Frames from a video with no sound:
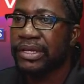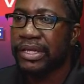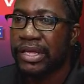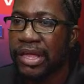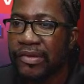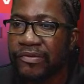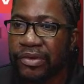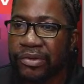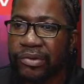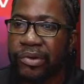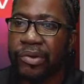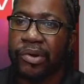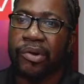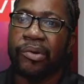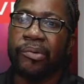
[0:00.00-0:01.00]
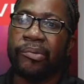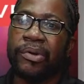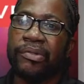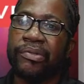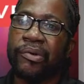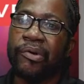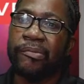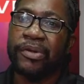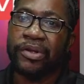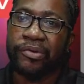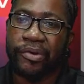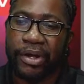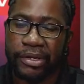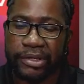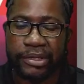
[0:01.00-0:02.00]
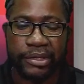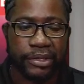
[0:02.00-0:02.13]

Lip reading: even with Omicron.